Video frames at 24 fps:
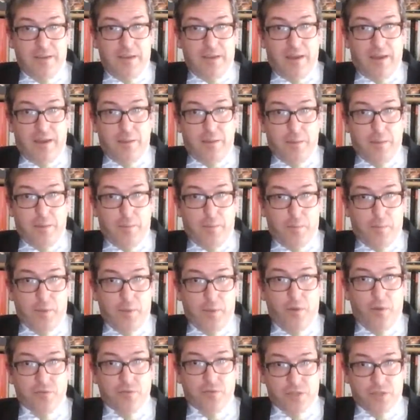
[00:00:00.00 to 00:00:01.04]
uh, people
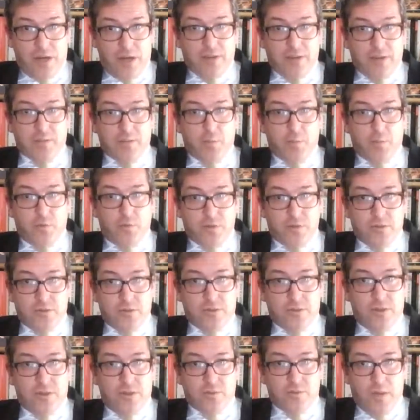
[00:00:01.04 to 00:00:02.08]
beyond China's
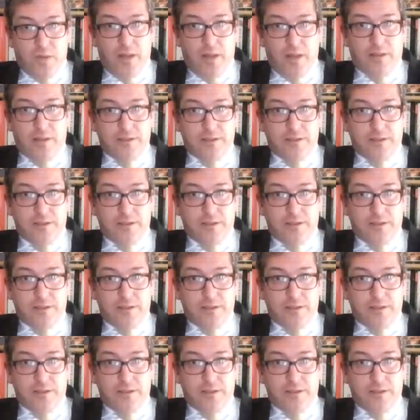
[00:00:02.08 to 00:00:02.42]
borders as well.